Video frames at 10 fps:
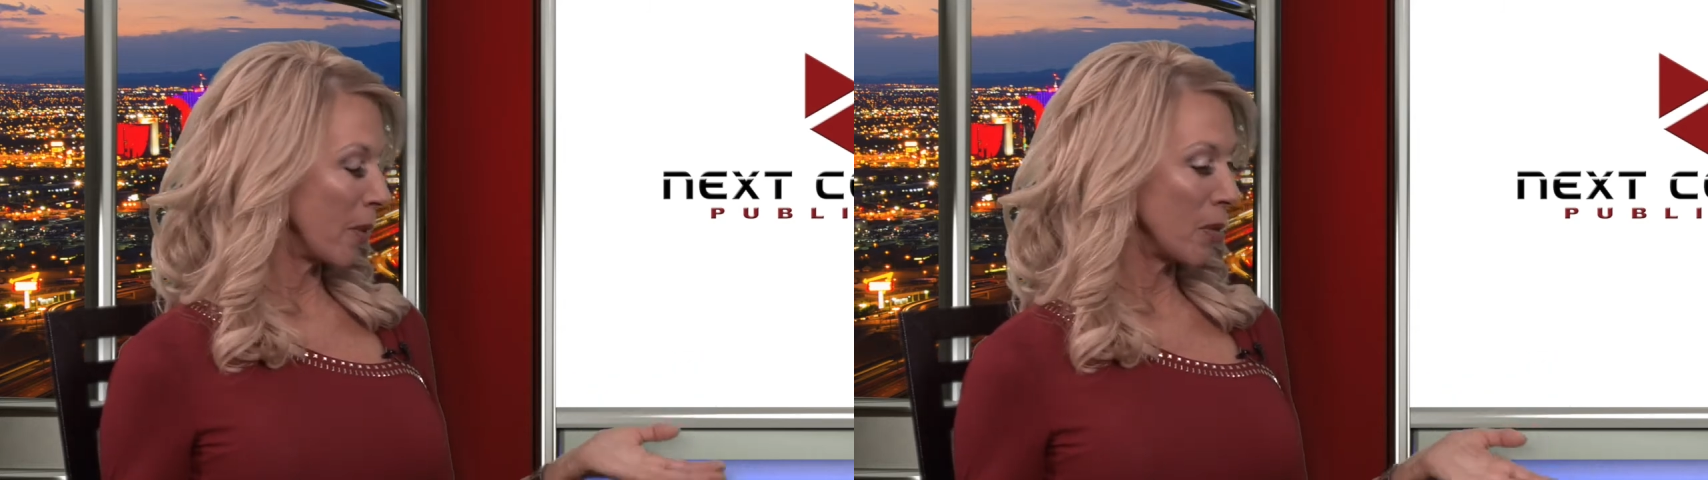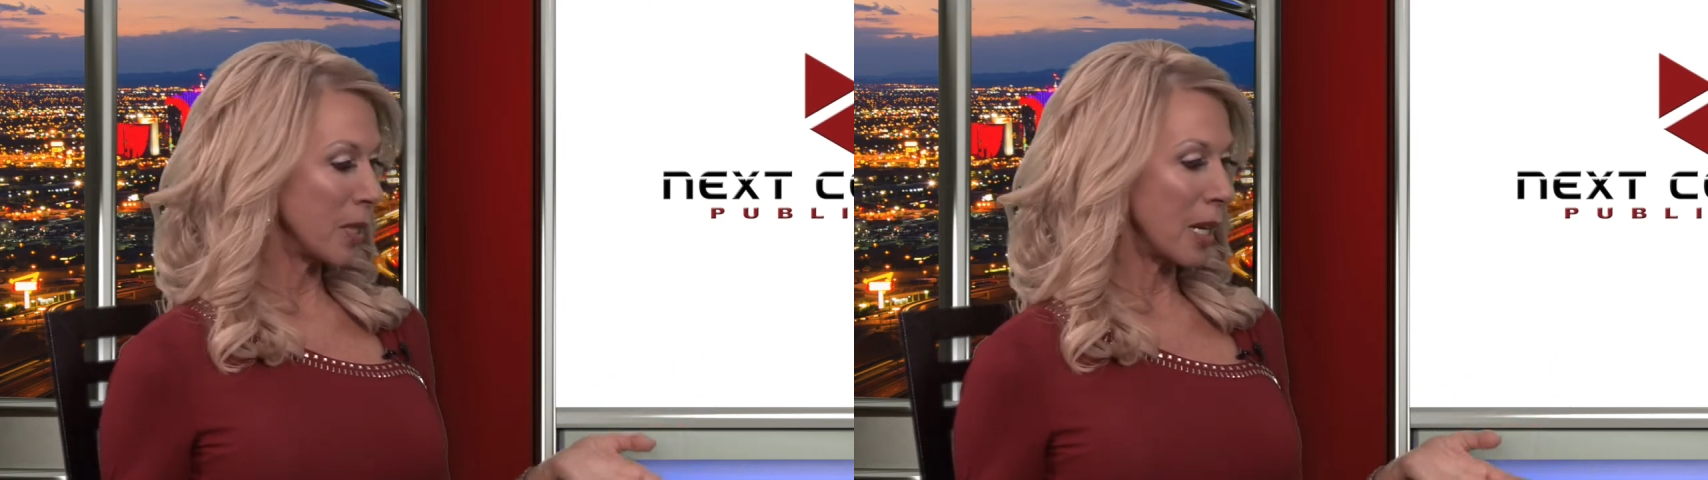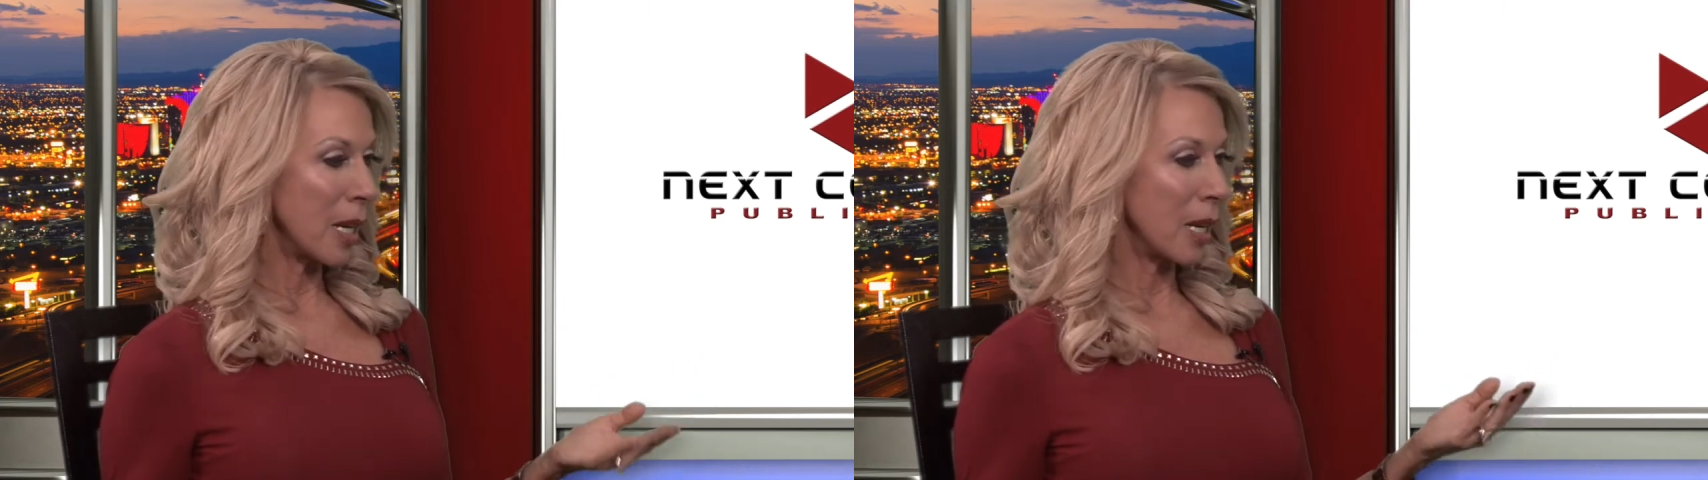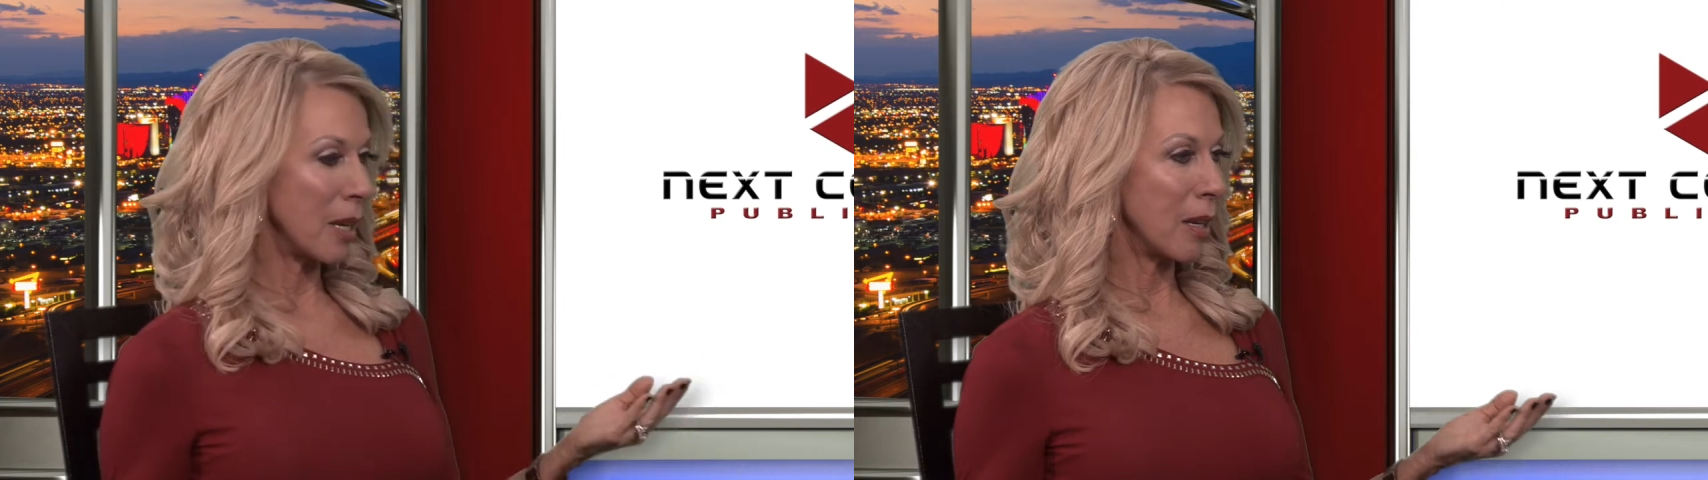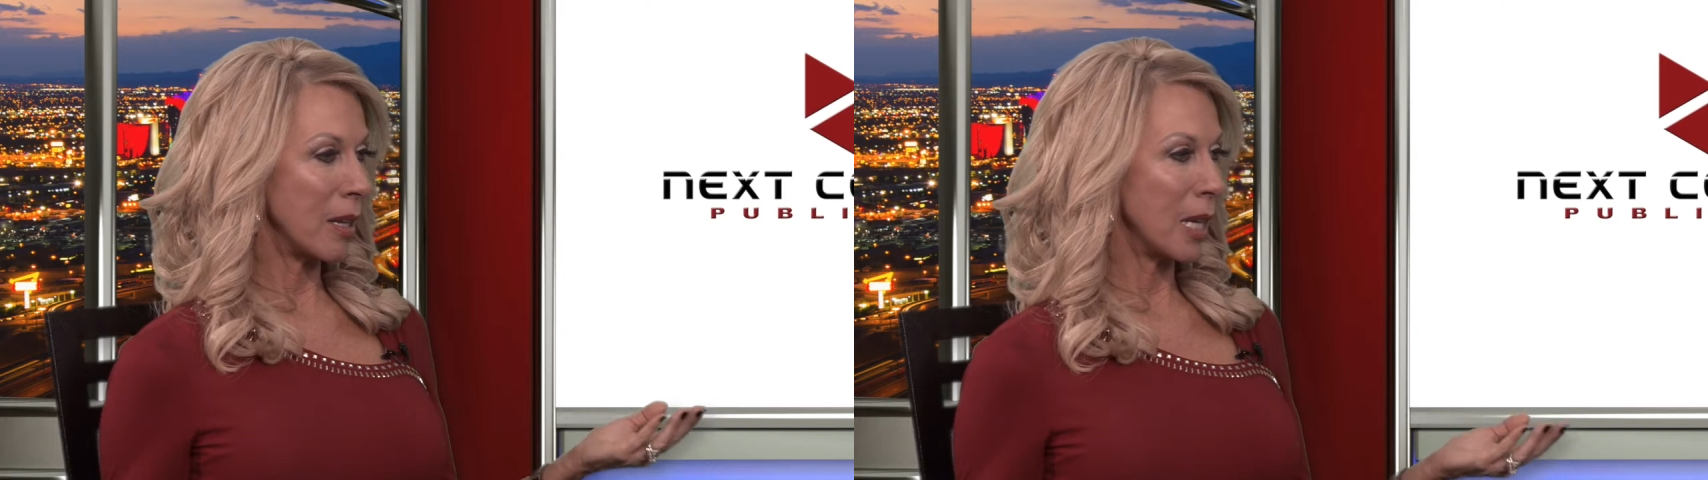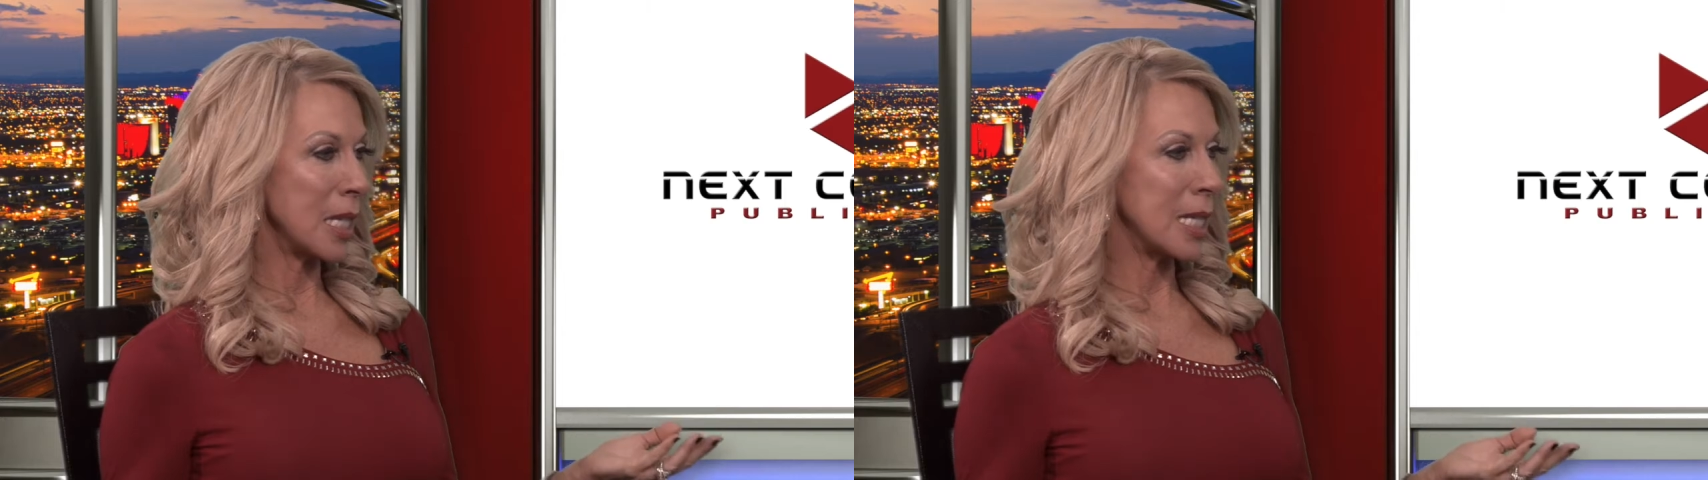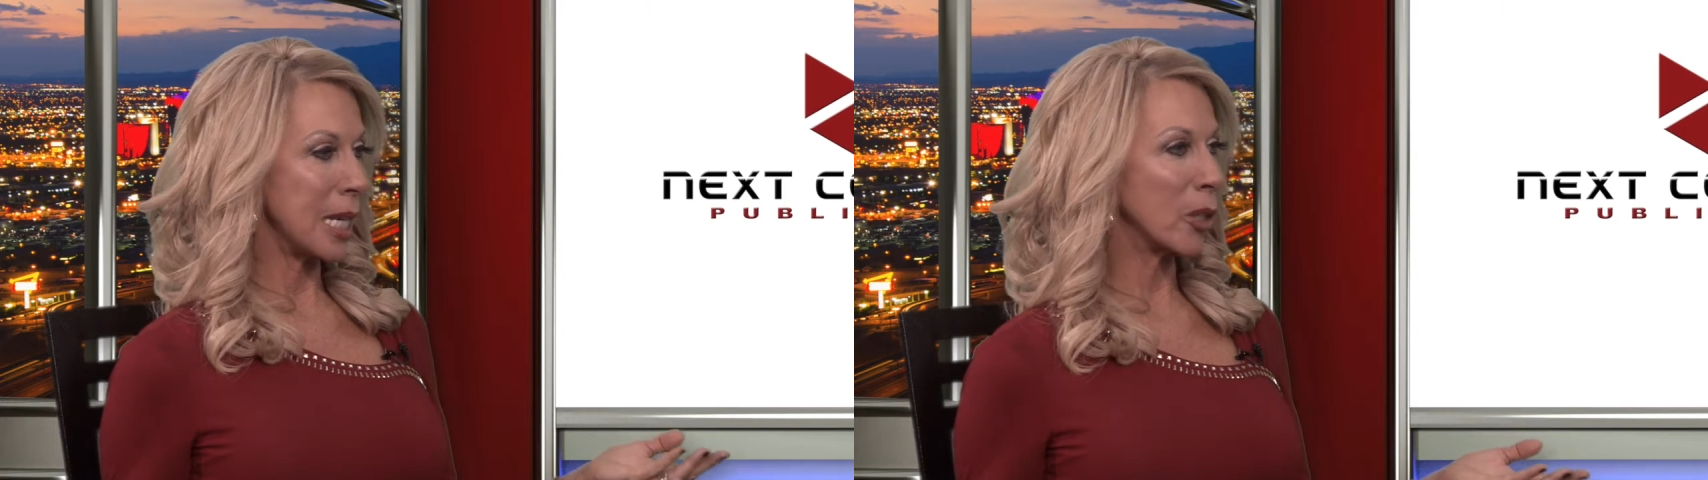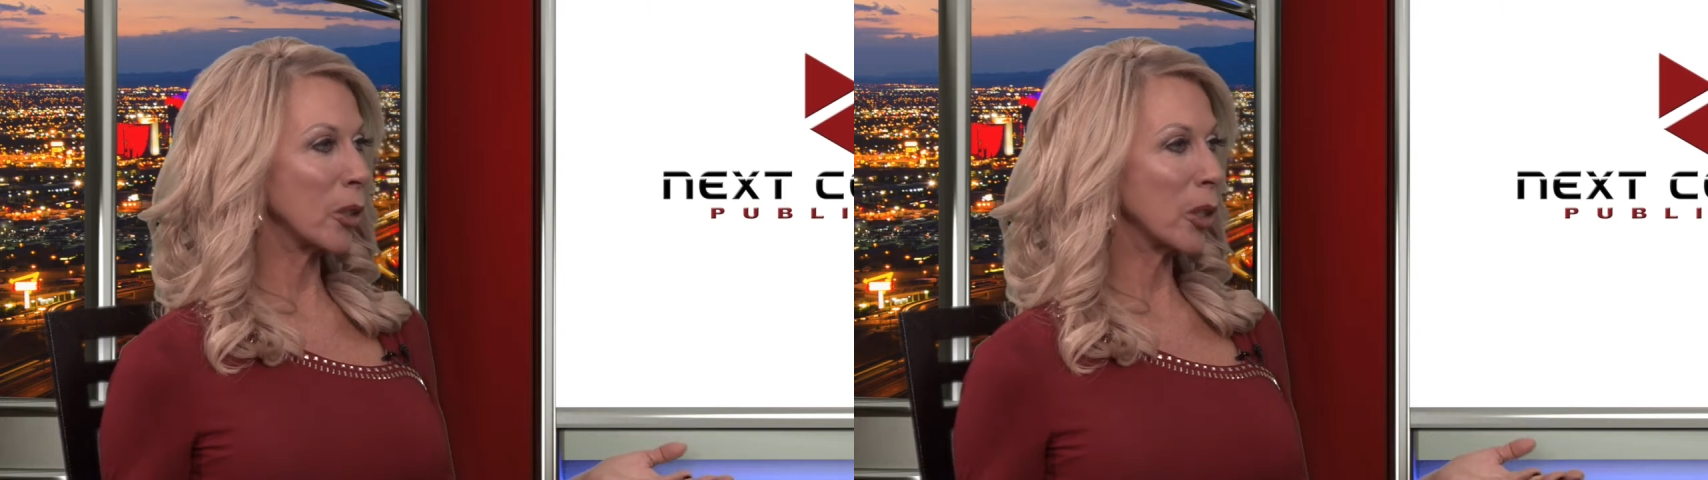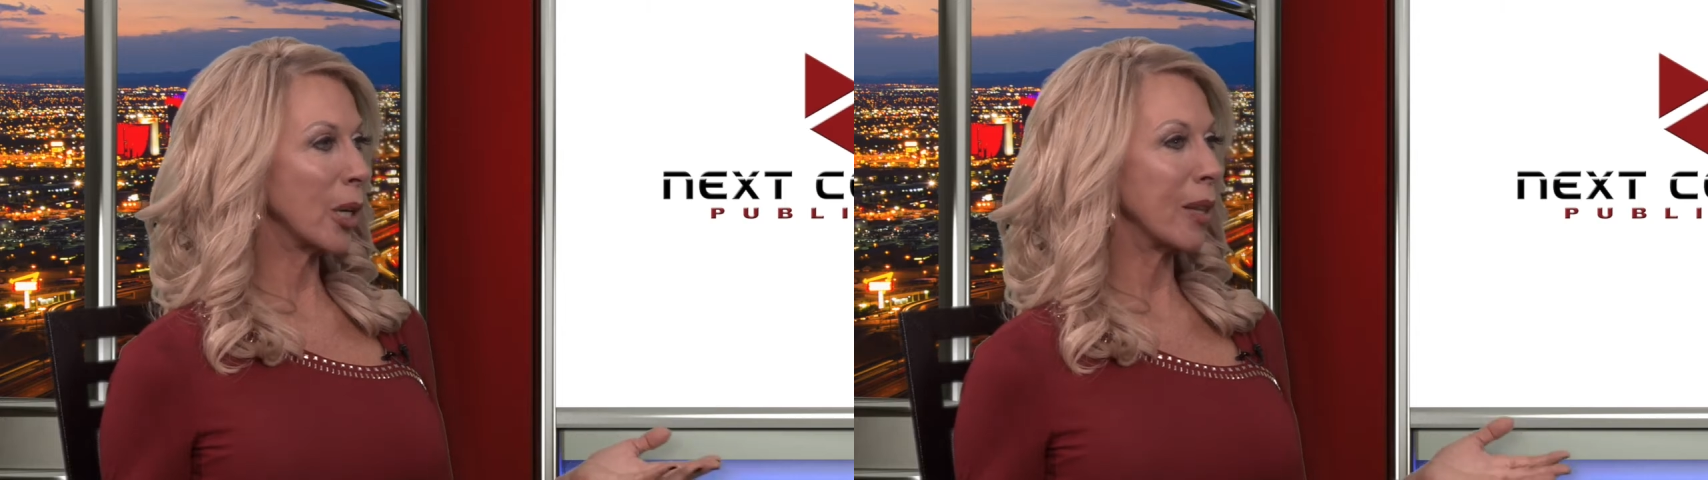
There was a, a dinner,